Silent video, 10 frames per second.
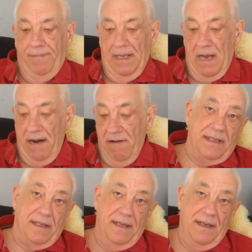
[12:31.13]
Light
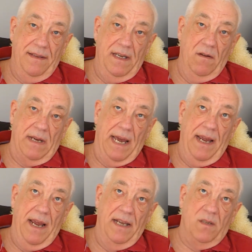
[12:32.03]
rest in the UK
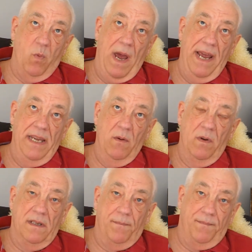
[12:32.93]
is where you
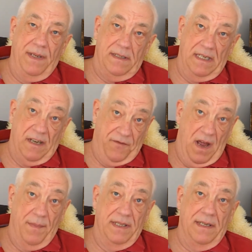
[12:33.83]
would is a
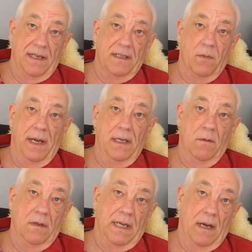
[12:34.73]
pharmacy, is where you
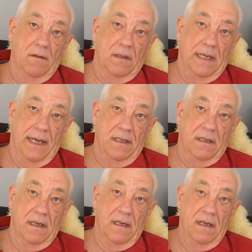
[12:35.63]
would go to get
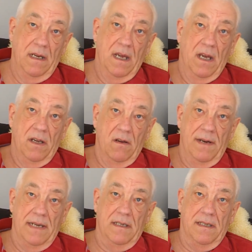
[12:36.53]
your
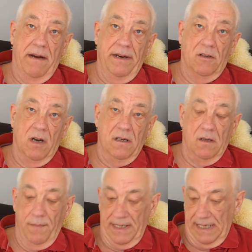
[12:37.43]
necessary drugs
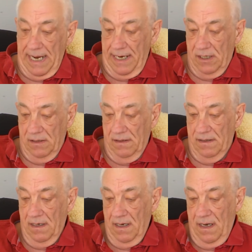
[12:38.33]
or medications.
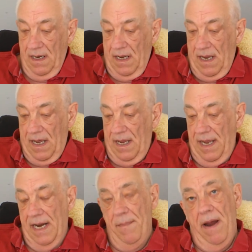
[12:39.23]

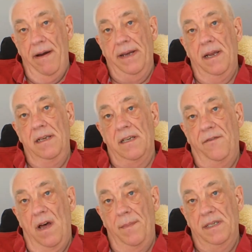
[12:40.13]
In America, it's a
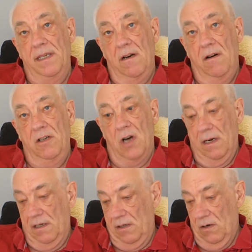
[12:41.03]
pharmacy or a
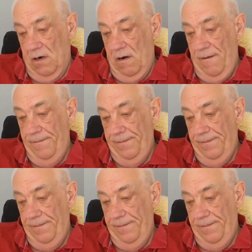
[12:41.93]
drugstore.